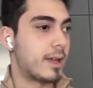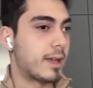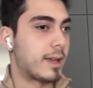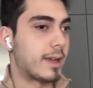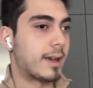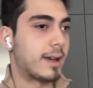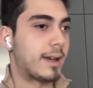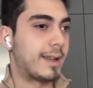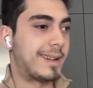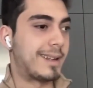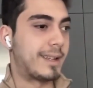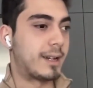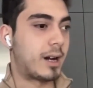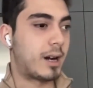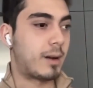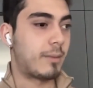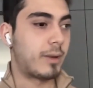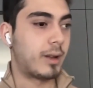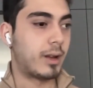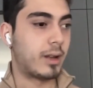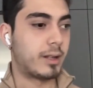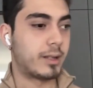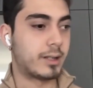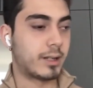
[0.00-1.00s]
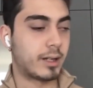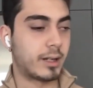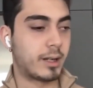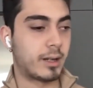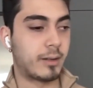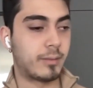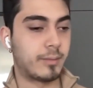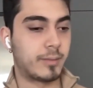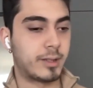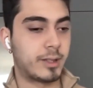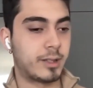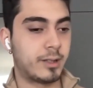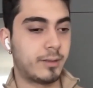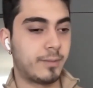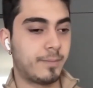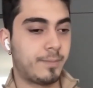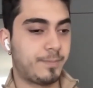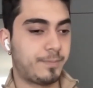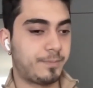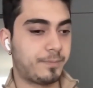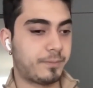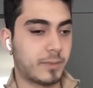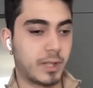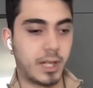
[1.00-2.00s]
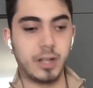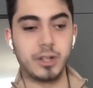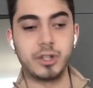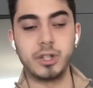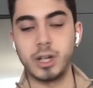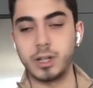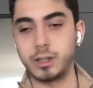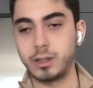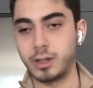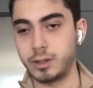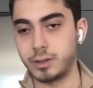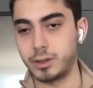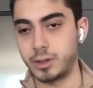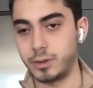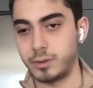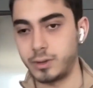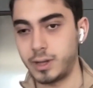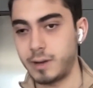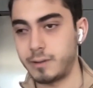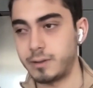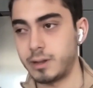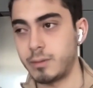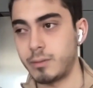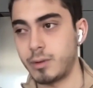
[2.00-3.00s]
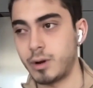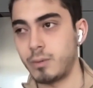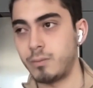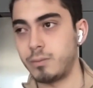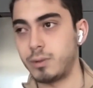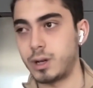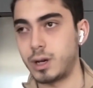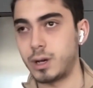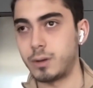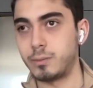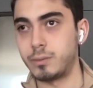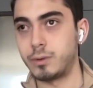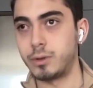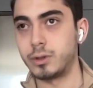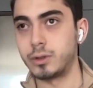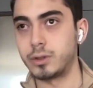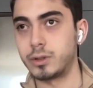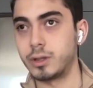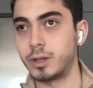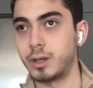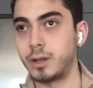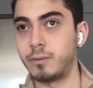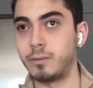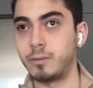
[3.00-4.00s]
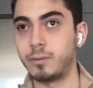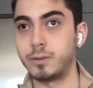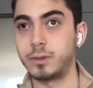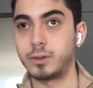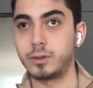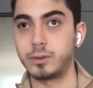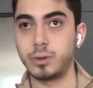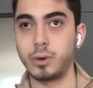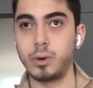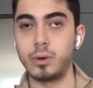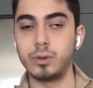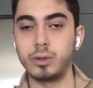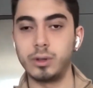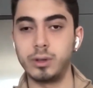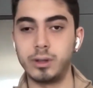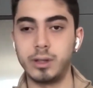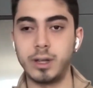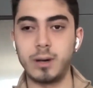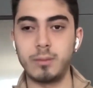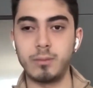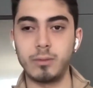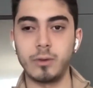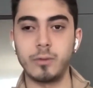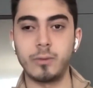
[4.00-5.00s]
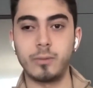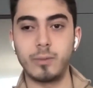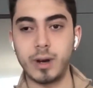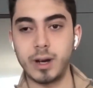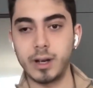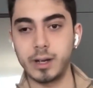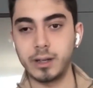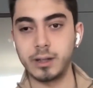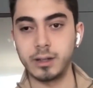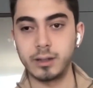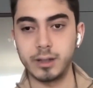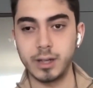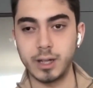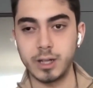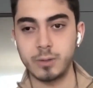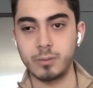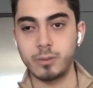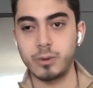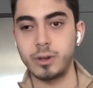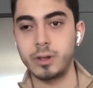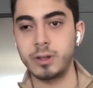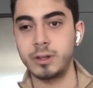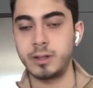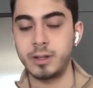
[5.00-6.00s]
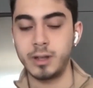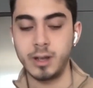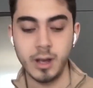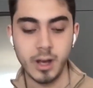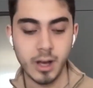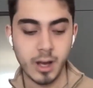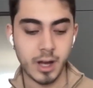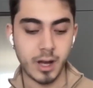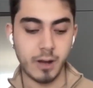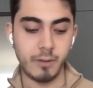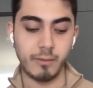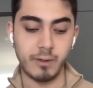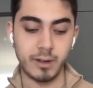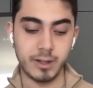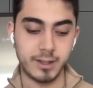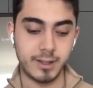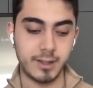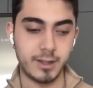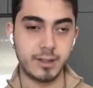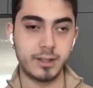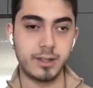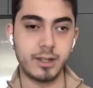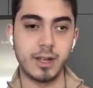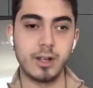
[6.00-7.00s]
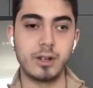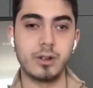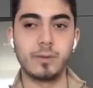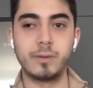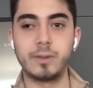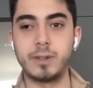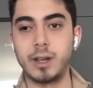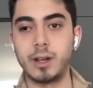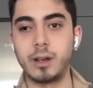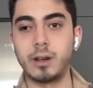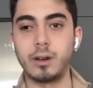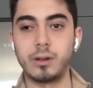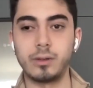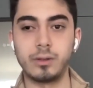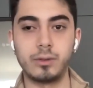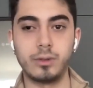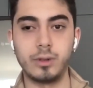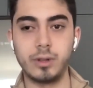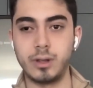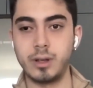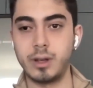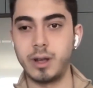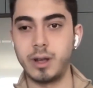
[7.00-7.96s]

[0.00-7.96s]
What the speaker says: and how many times they check out our live demo, blog post, and total number of marketing touch points, and what's the state of the account.